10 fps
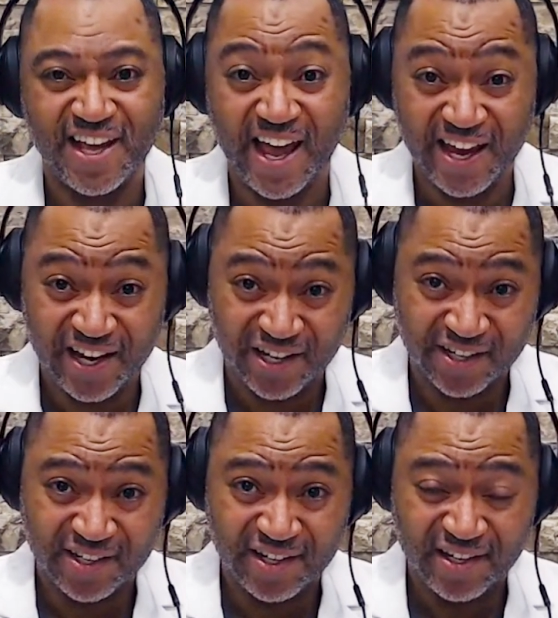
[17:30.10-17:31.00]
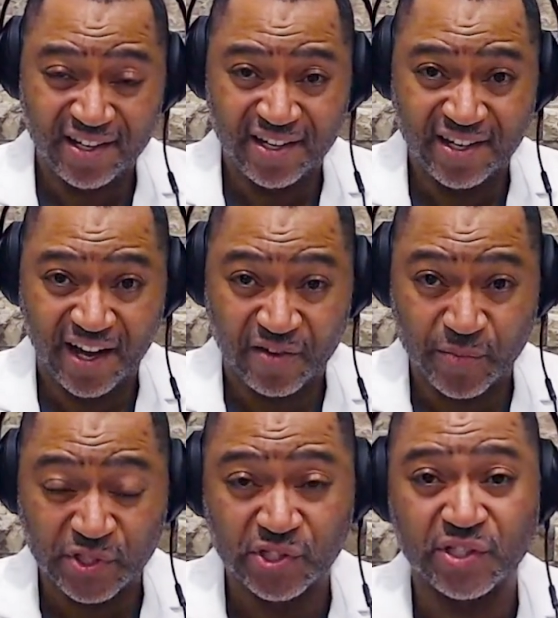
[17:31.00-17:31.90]
And I've
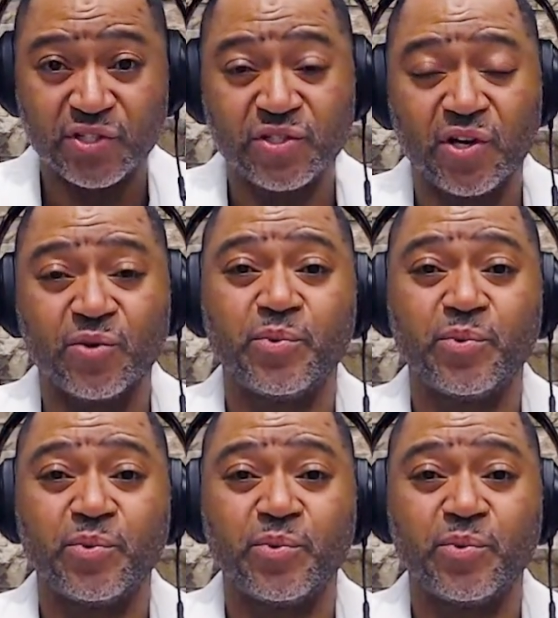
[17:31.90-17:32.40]
mentioned this to other